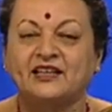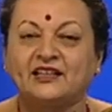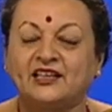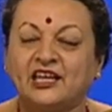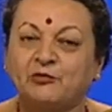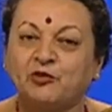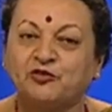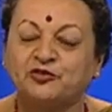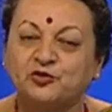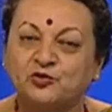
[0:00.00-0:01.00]
The game of
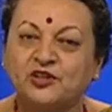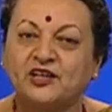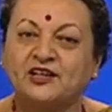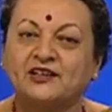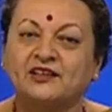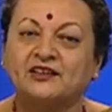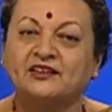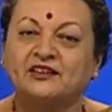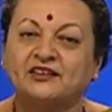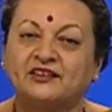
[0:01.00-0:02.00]
snooker,
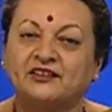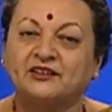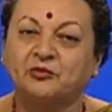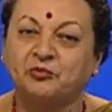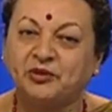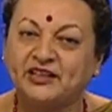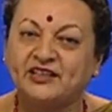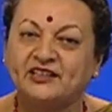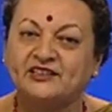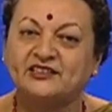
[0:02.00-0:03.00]

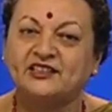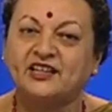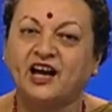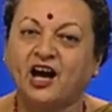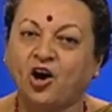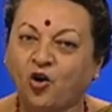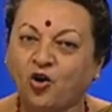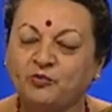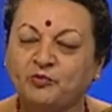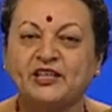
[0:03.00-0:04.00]
billiards are
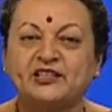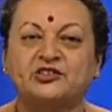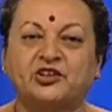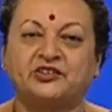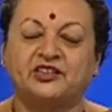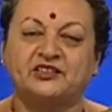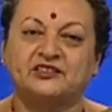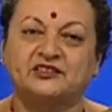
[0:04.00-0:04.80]
all based on this.